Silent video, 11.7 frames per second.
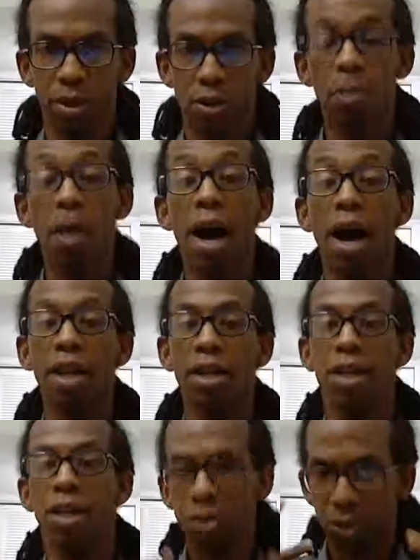
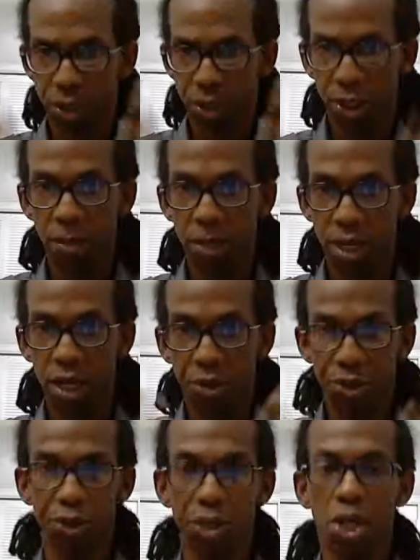mind, your
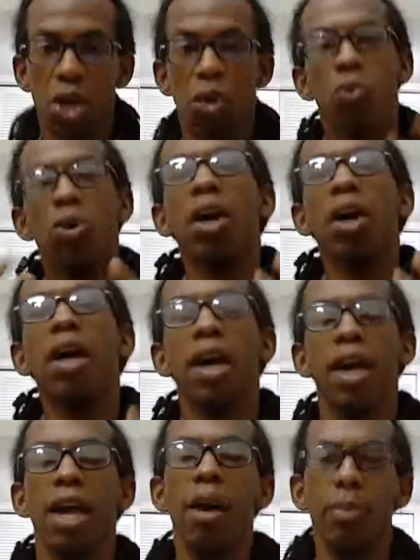subconscious will
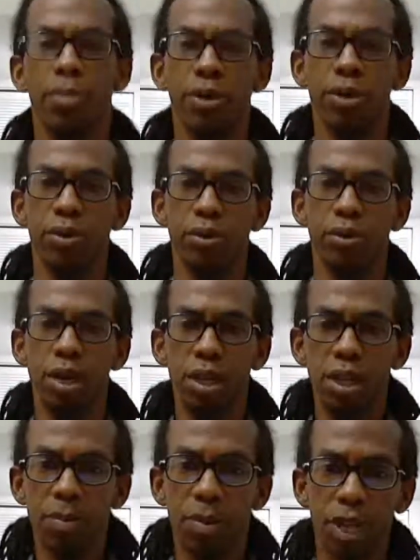help you
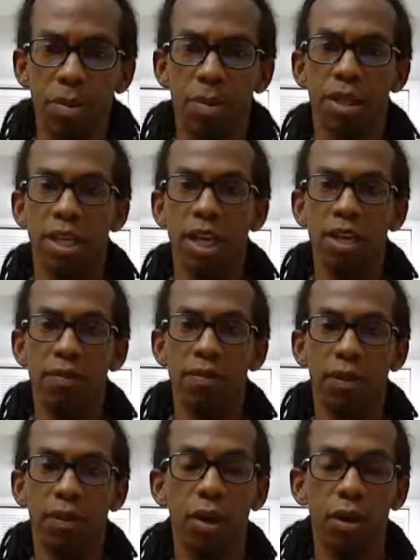to put everything in
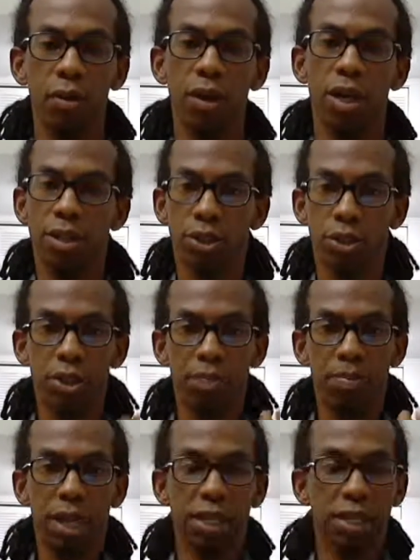flow. So
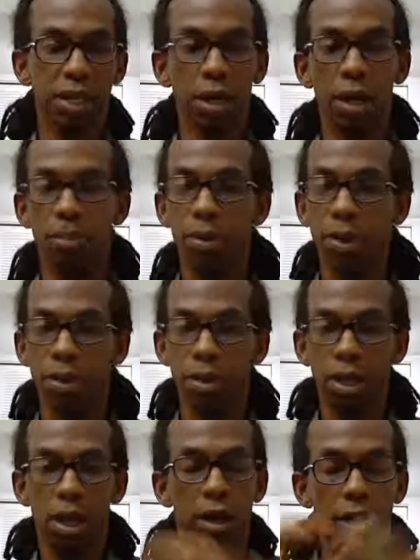it's best to put
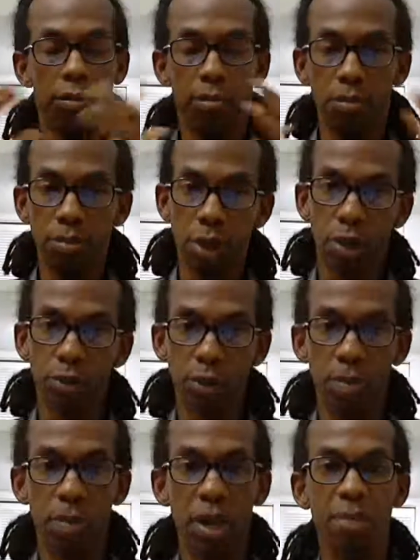notes
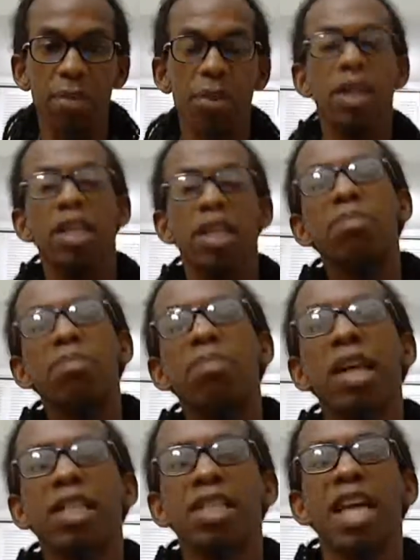on paper, and it's
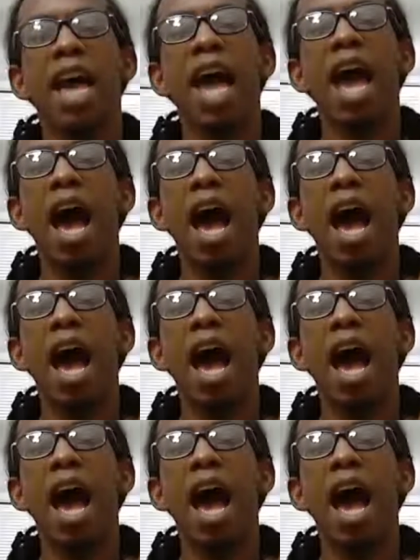best to